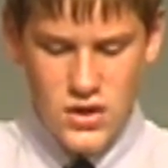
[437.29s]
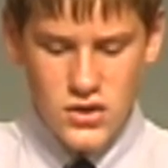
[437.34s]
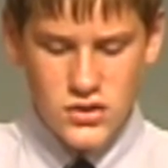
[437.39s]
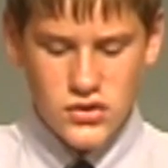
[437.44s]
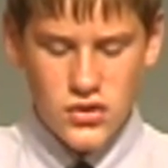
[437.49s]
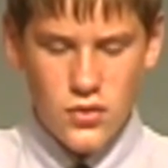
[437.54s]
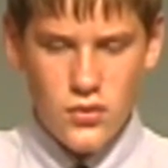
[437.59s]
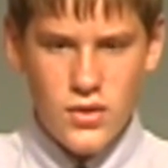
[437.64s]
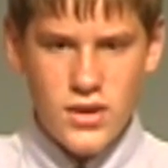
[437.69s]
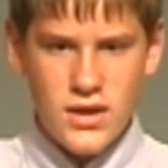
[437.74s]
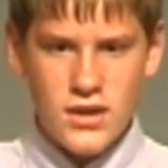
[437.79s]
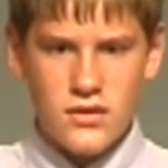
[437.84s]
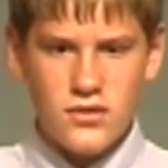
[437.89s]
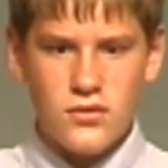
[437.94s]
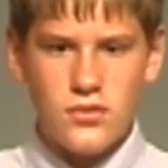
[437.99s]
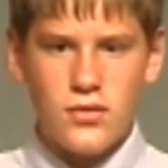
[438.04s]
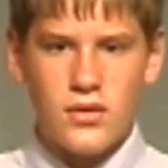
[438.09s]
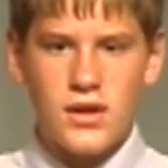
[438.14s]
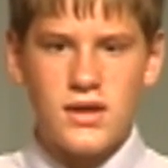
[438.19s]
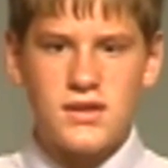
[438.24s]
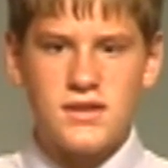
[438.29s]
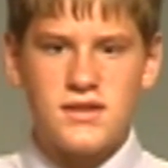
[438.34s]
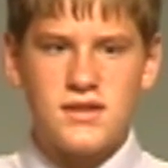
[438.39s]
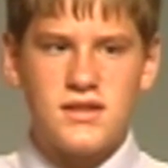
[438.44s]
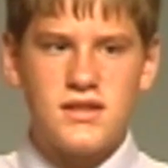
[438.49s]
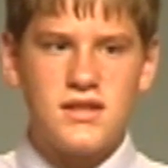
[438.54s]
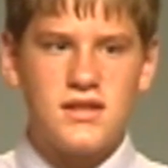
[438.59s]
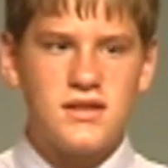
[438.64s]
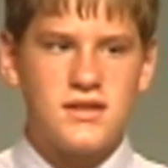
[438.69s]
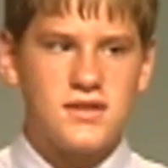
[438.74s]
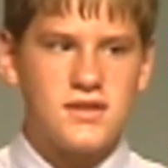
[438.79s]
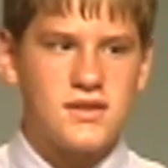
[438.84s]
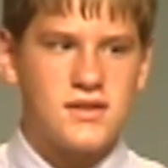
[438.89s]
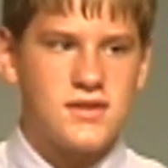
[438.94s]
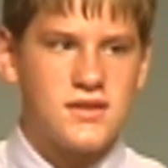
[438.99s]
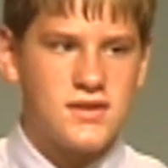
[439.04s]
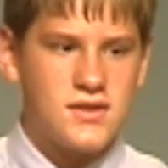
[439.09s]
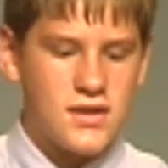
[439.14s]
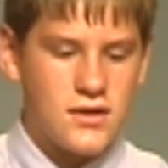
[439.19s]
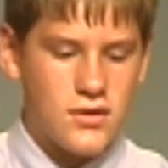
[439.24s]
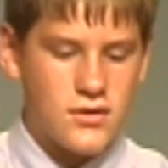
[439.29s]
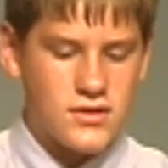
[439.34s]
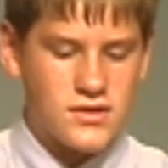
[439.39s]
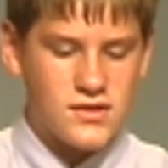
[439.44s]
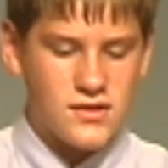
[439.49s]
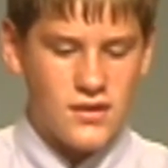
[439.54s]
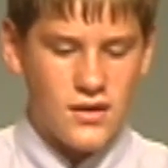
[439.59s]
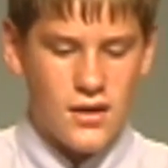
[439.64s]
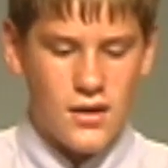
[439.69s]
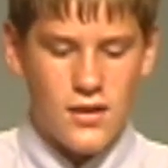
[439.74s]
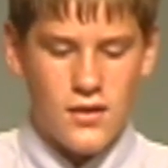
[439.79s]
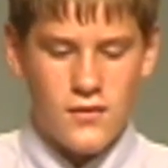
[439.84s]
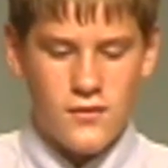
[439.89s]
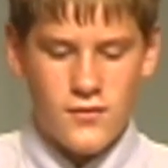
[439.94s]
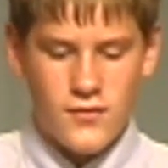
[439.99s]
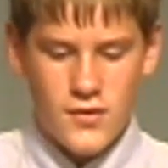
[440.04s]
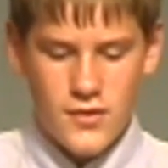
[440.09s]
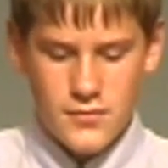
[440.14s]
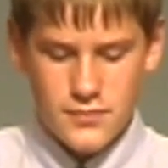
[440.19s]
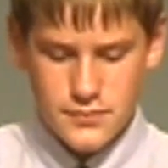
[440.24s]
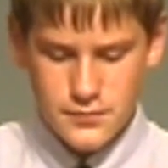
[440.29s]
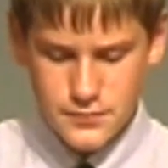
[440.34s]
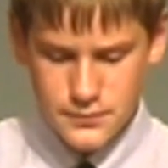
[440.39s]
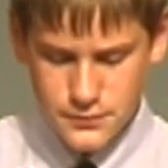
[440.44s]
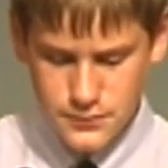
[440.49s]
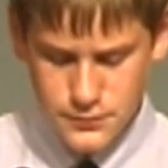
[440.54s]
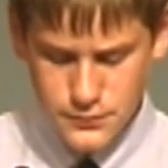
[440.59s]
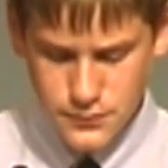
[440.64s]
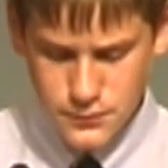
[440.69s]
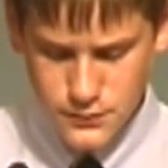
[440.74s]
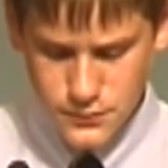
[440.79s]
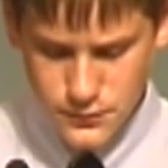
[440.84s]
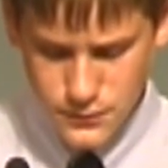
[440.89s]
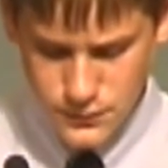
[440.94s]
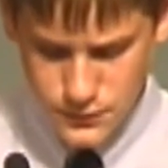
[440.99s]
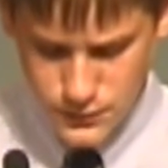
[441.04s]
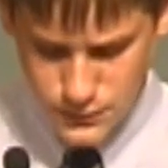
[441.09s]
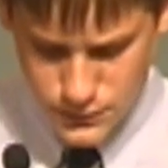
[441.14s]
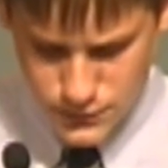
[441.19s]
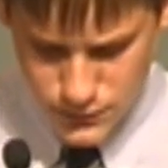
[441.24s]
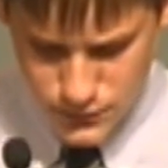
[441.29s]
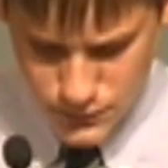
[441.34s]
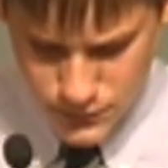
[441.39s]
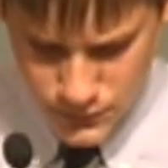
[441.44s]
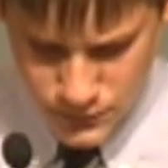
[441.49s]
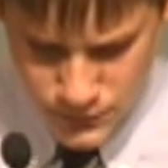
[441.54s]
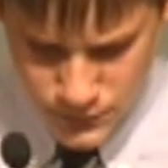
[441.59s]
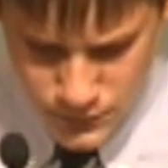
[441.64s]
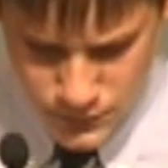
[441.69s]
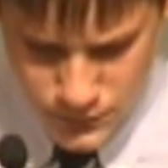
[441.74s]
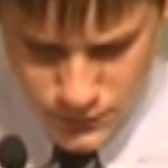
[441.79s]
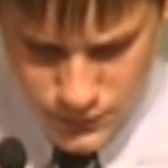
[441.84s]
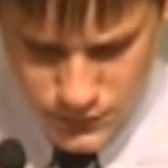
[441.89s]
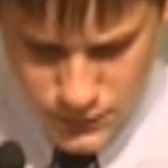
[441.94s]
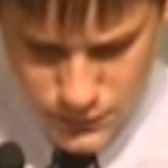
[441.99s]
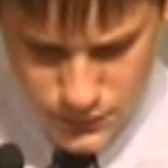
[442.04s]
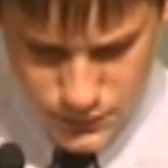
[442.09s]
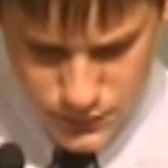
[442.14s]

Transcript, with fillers: So in Christ Jesus there is love. Amen.